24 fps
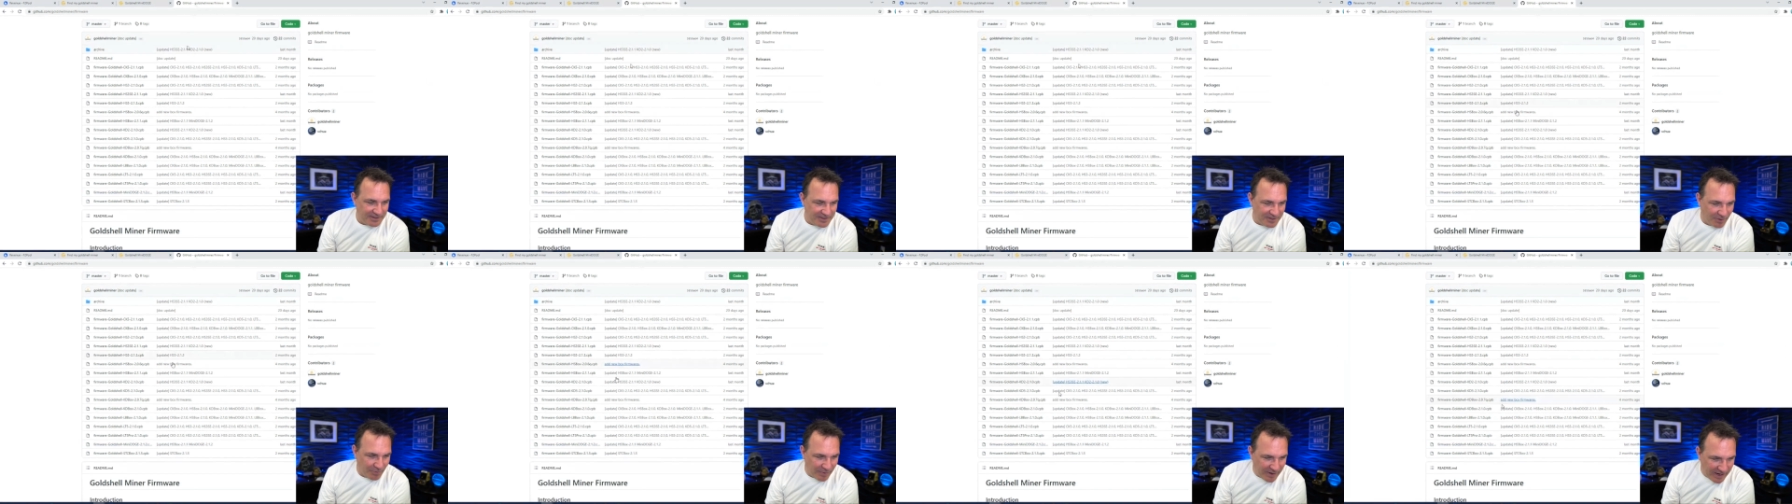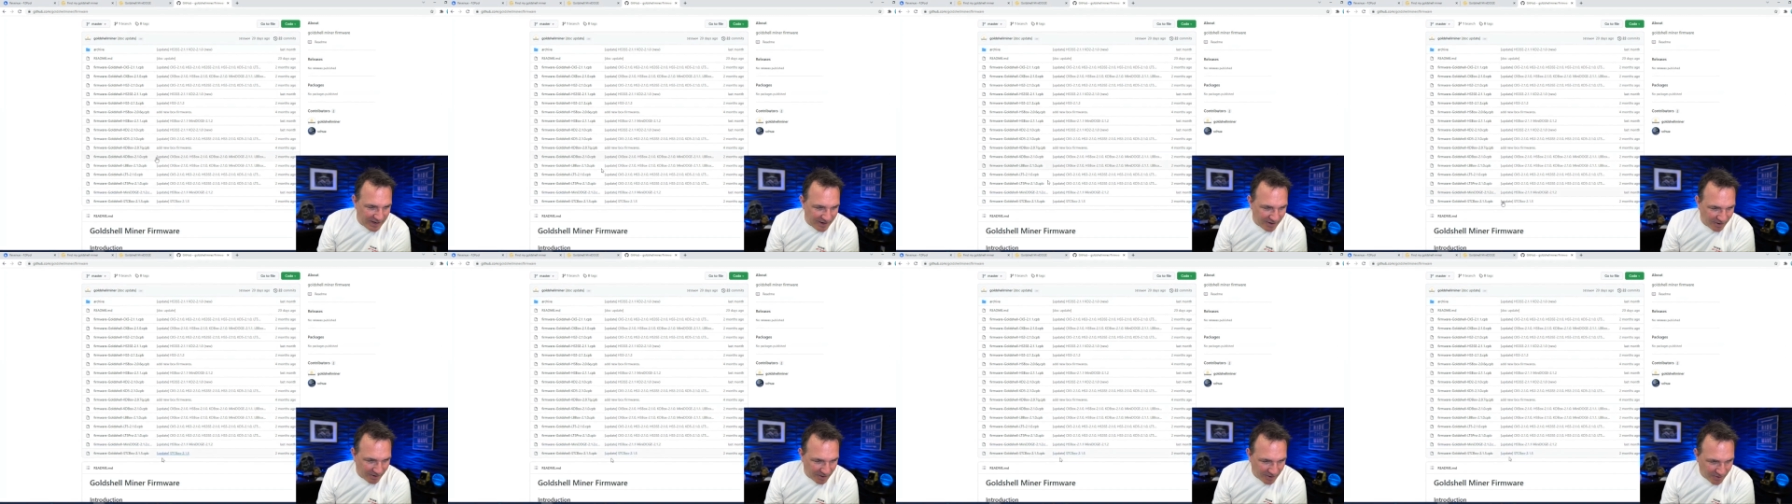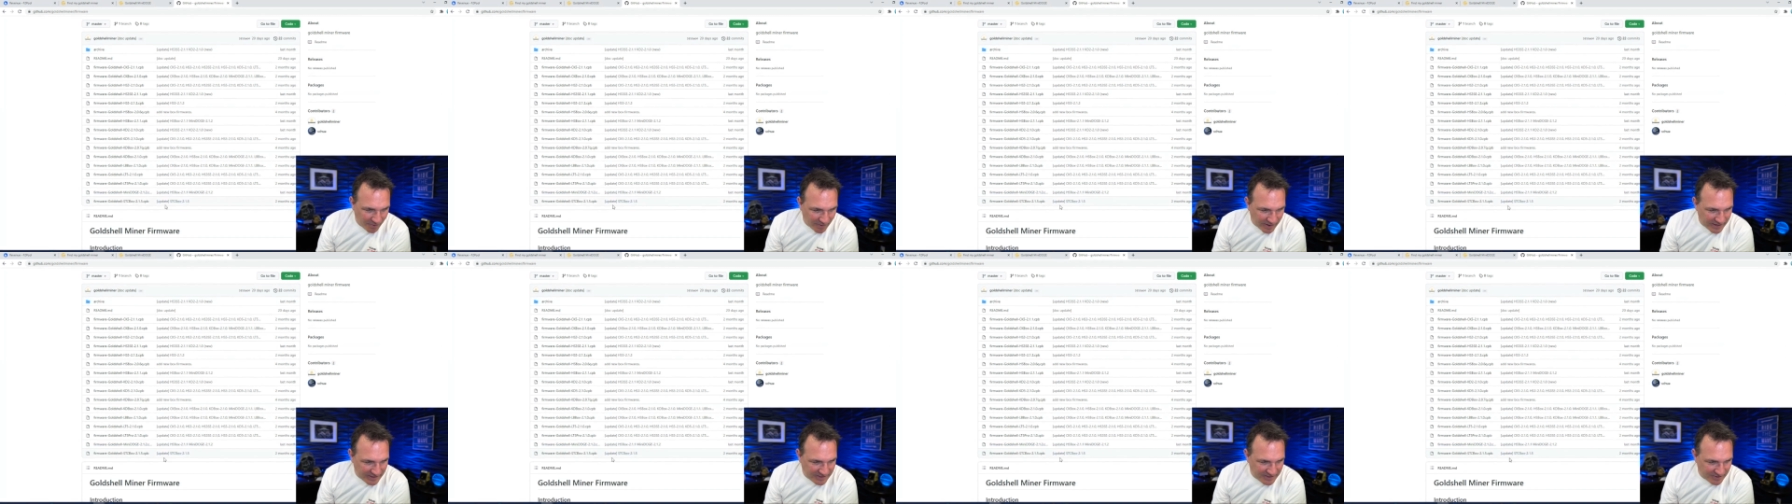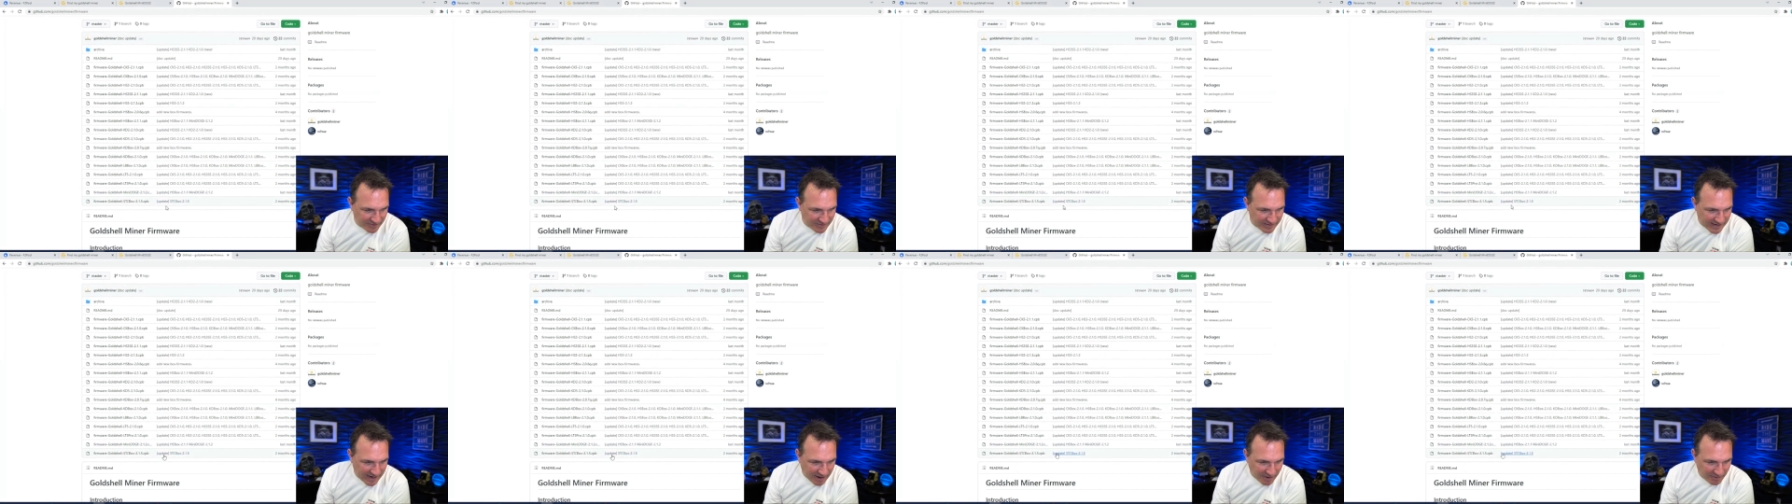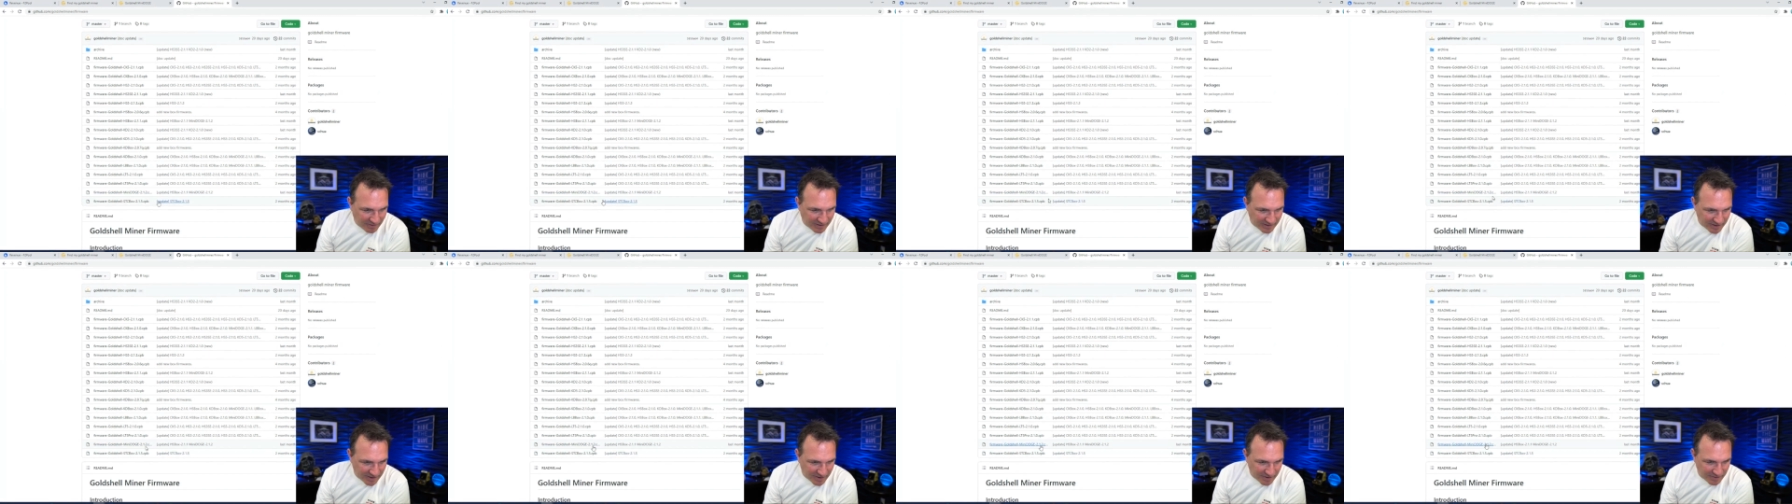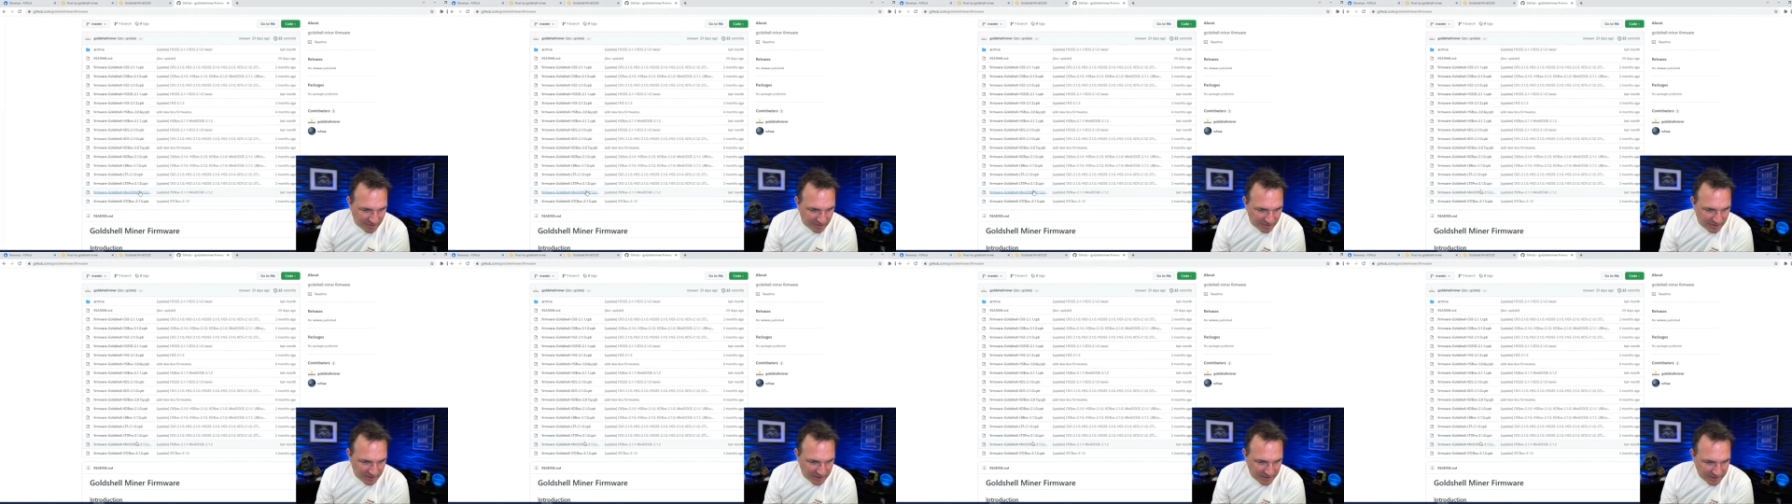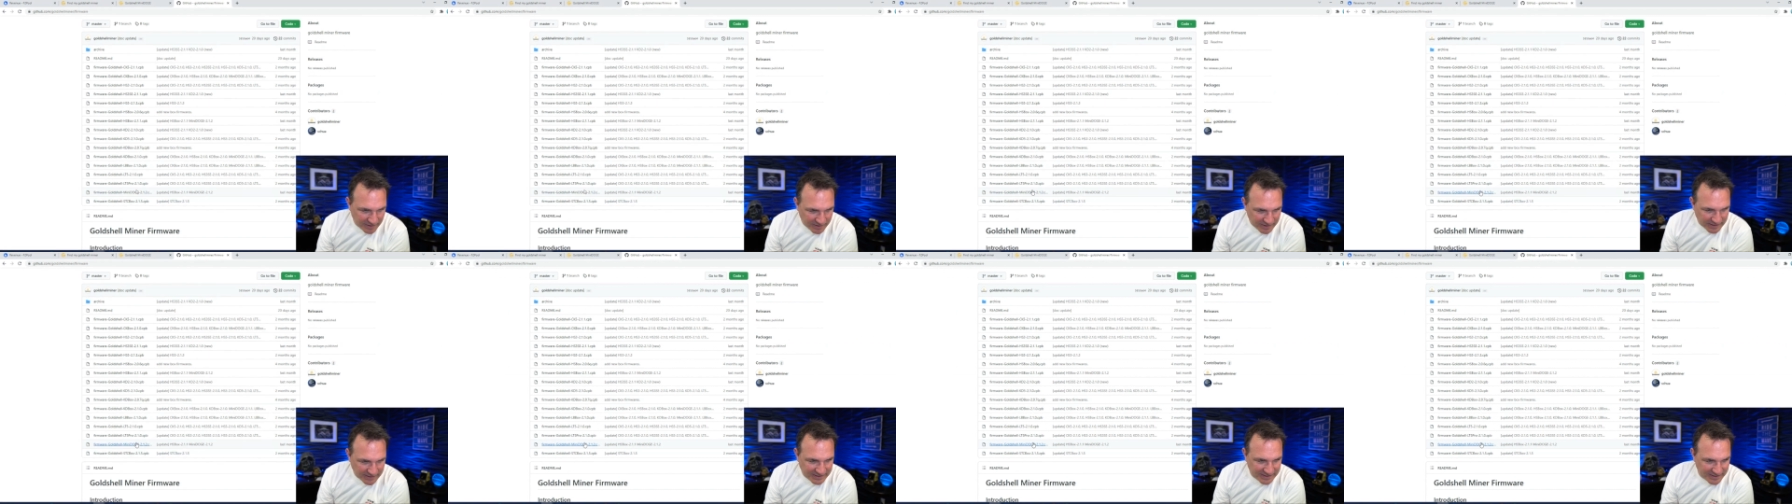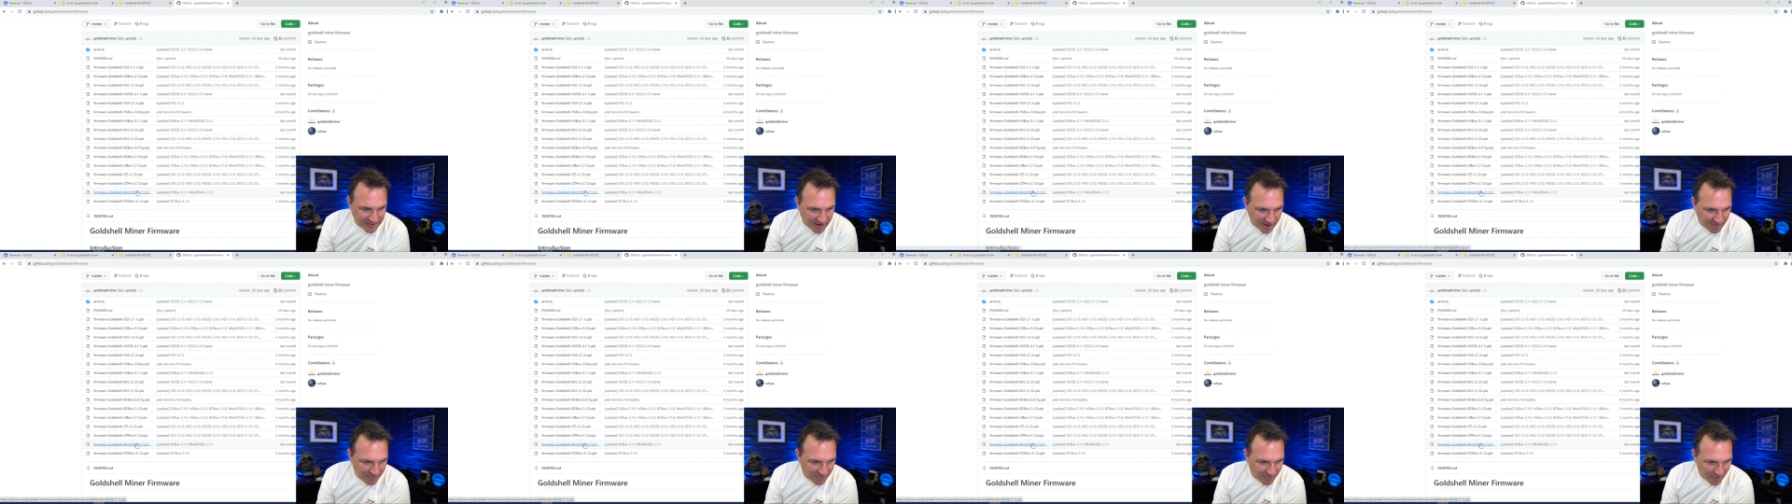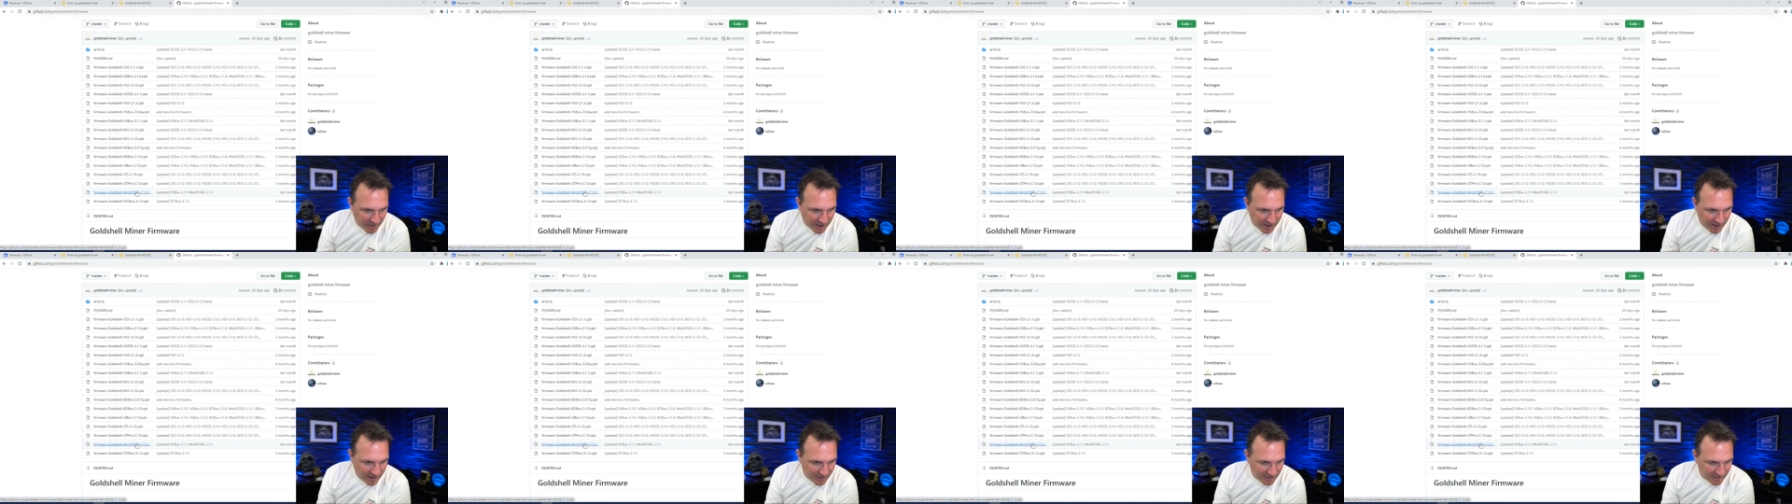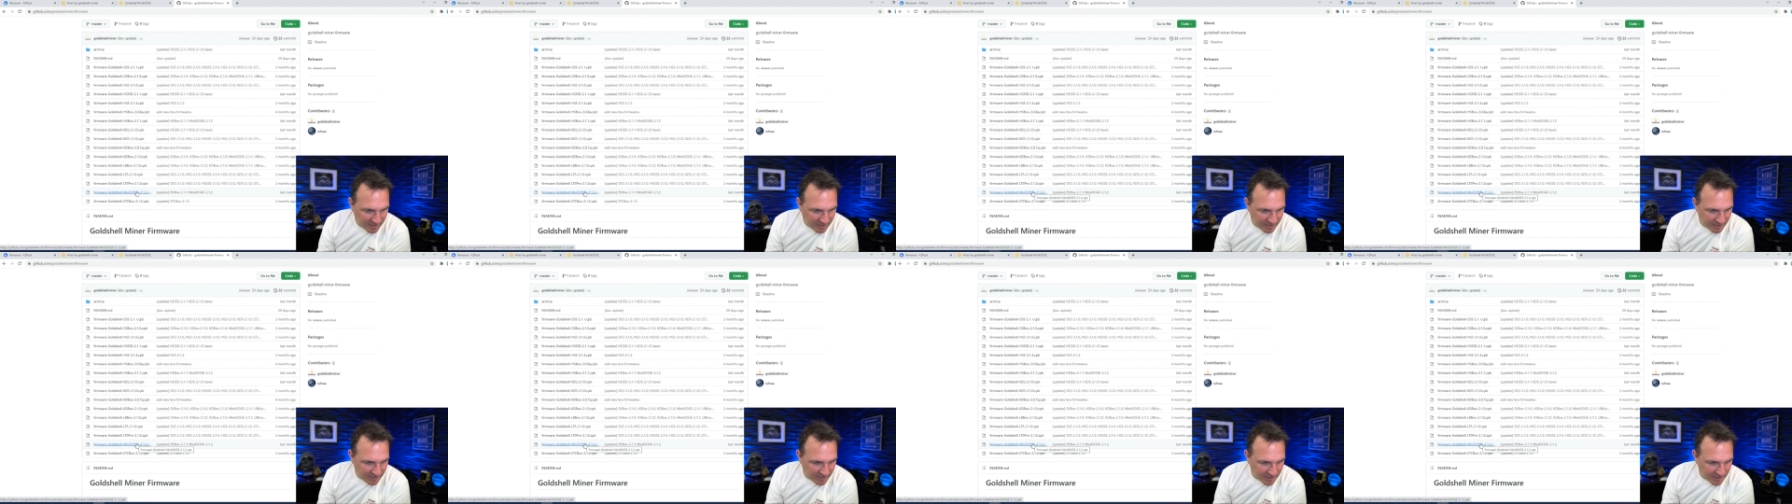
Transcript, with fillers: So we are going to download this software